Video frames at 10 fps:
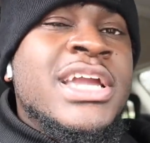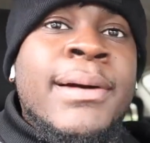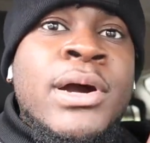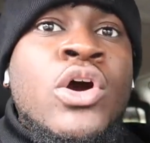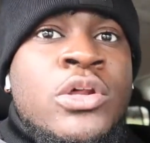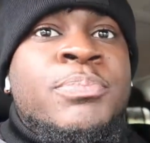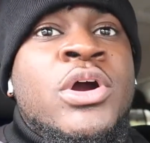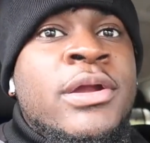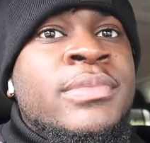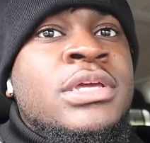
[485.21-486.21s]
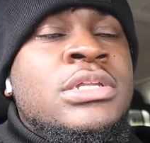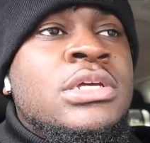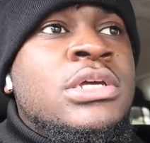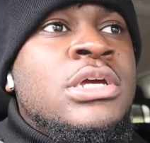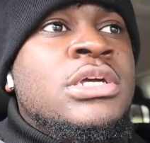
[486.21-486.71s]
got my own
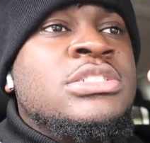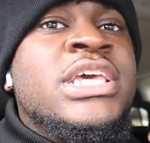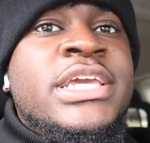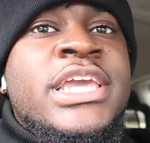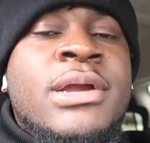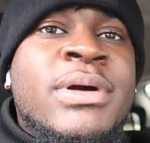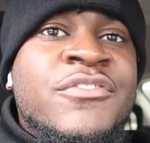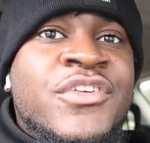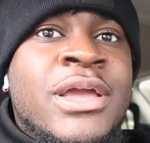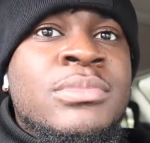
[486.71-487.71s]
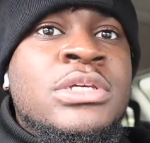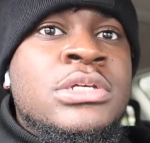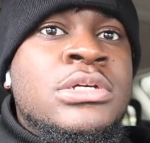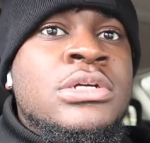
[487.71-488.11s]
apartment, taking care of my family,